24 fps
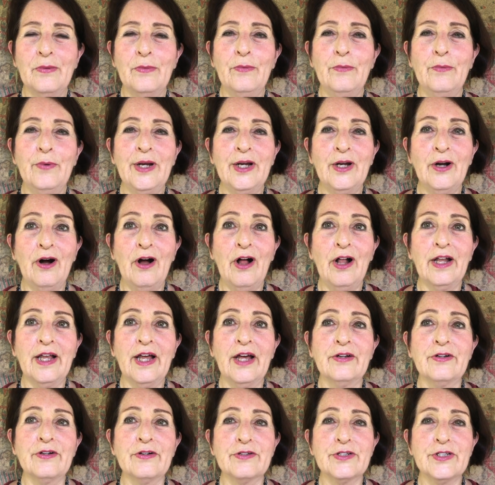We all
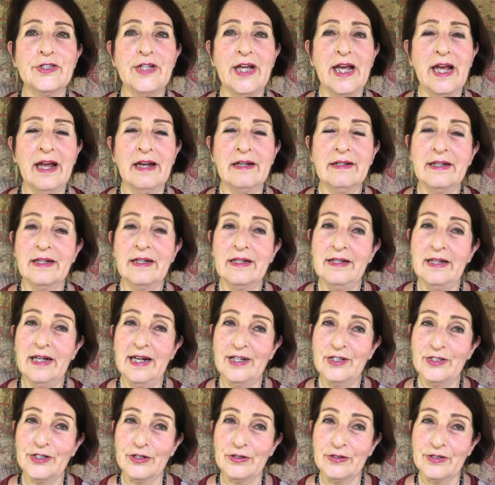understand
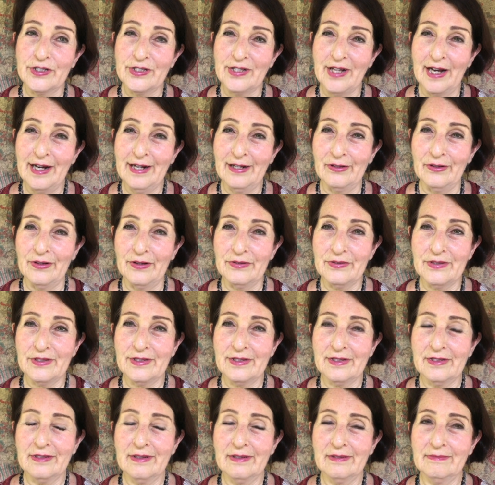nature's
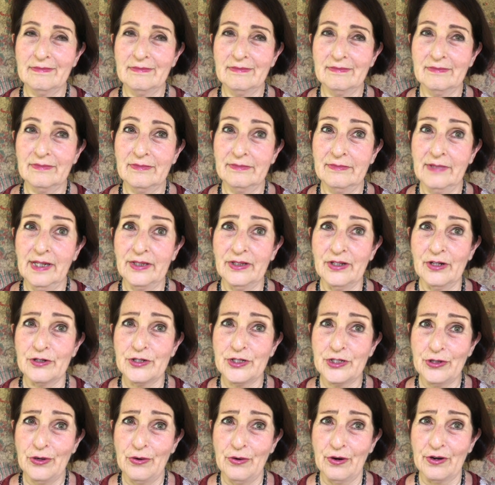cycles when they're
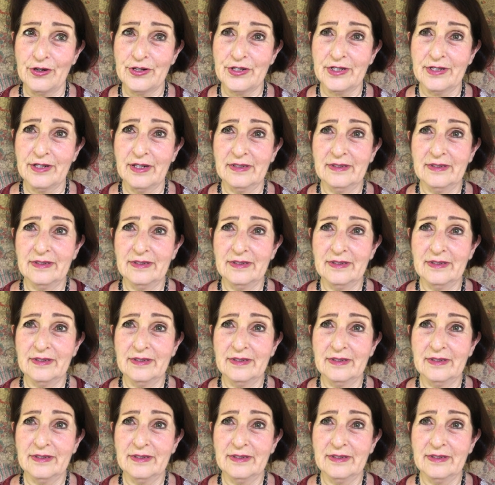short.